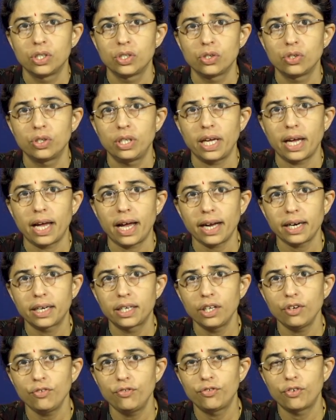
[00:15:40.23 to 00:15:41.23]
So, the
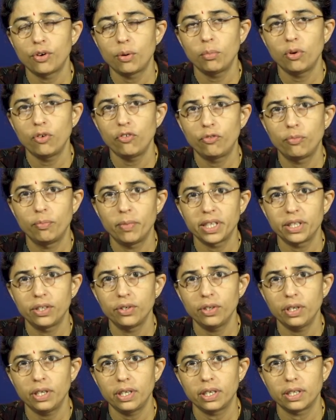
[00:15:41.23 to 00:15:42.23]
active form of
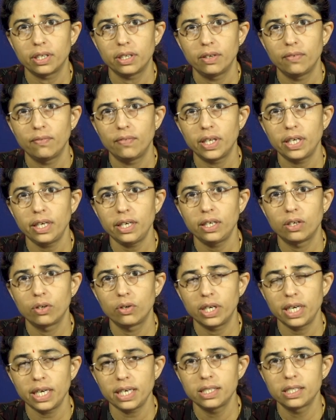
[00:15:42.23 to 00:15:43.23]
methionine when it
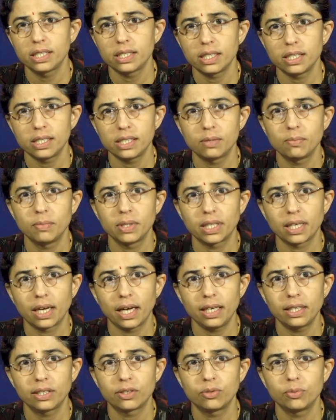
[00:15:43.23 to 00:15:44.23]
donates its
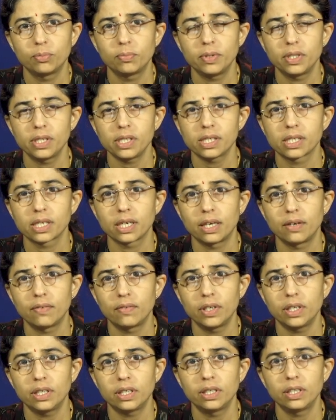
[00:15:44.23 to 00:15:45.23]
methyl group is
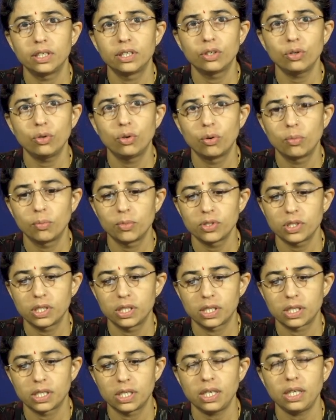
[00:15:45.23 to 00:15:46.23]
converted into
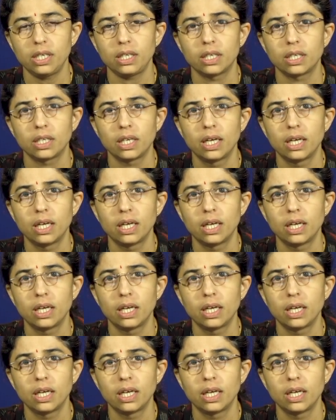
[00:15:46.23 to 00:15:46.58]
homocysteine